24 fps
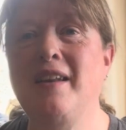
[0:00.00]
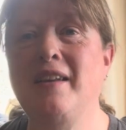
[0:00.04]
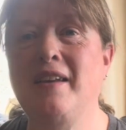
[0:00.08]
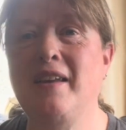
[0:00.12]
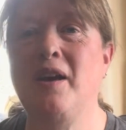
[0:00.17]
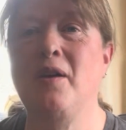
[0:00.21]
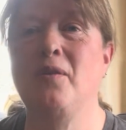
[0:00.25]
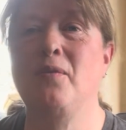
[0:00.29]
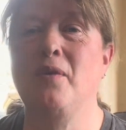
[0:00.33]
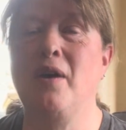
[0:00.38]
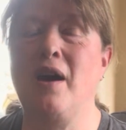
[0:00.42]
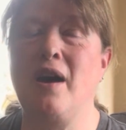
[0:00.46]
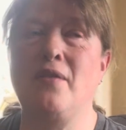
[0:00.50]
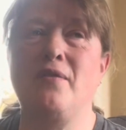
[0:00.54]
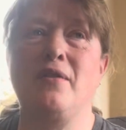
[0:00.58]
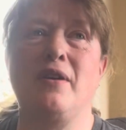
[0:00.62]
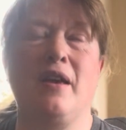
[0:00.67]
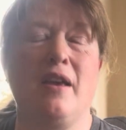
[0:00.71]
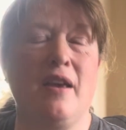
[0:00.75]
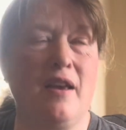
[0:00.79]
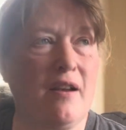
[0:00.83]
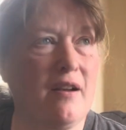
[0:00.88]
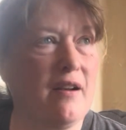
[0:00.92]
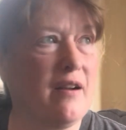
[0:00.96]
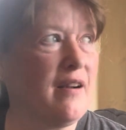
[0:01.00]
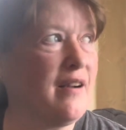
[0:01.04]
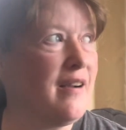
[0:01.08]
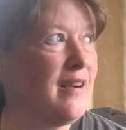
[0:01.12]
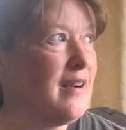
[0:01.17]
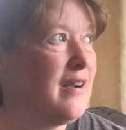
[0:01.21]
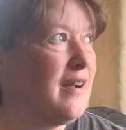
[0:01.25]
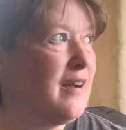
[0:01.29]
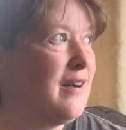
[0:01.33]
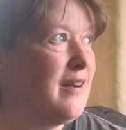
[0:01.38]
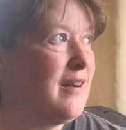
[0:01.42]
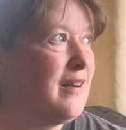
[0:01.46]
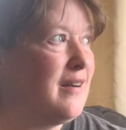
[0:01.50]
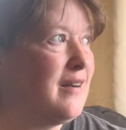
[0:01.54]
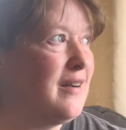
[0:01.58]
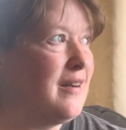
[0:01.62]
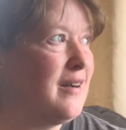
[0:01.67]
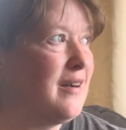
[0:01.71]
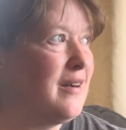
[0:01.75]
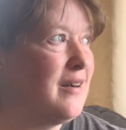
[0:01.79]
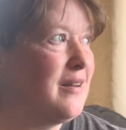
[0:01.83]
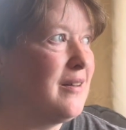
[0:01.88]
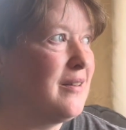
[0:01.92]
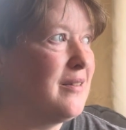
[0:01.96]
arriving here
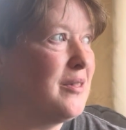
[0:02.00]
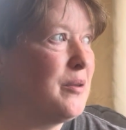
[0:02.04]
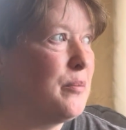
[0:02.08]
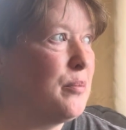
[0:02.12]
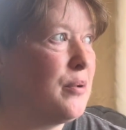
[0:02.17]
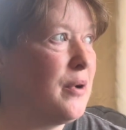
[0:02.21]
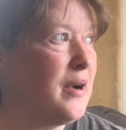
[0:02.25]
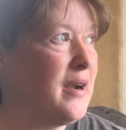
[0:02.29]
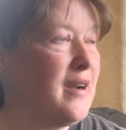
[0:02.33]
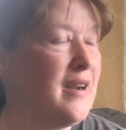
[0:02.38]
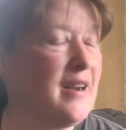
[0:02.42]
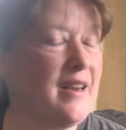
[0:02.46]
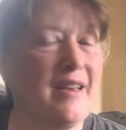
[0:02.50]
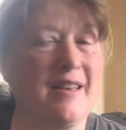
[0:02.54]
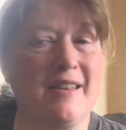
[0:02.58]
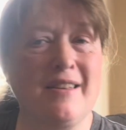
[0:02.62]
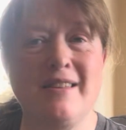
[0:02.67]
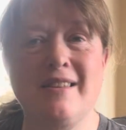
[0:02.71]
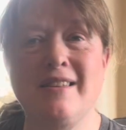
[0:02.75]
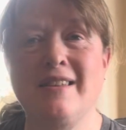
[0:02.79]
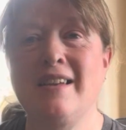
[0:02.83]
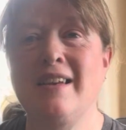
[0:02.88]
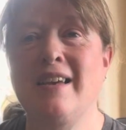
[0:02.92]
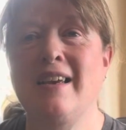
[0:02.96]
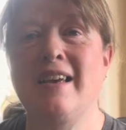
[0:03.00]
on the prairies.